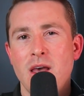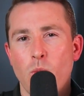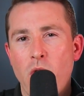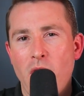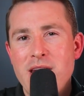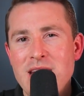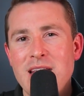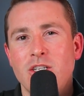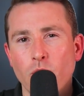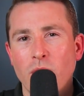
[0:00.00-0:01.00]
where I
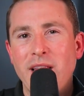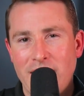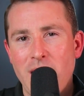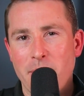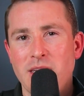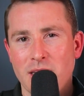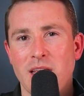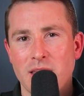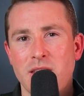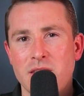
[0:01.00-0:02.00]
need to really come into
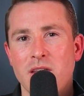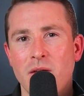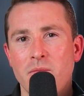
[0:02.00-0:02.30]
this,